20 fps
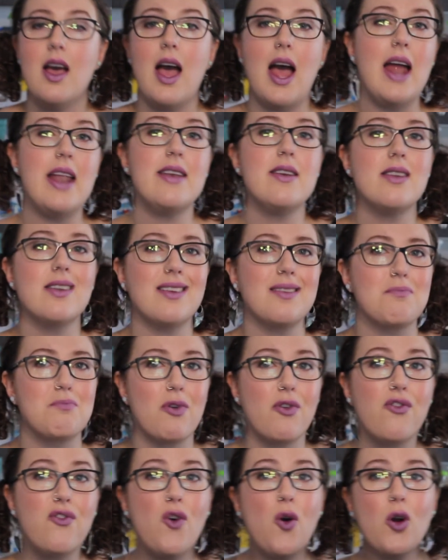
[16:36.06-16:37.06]
And
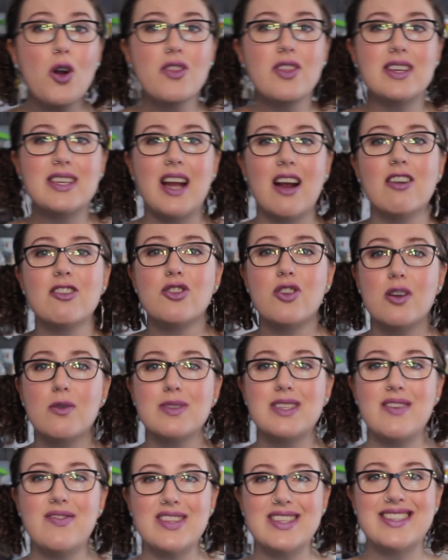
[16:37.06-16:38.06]
before the territory
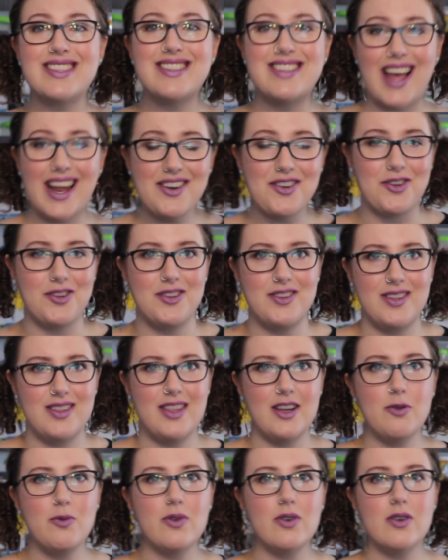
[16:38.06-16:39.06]
was even settled,
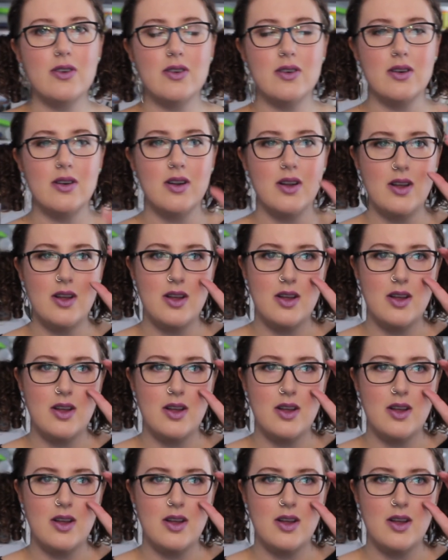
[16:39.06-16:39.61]
there were,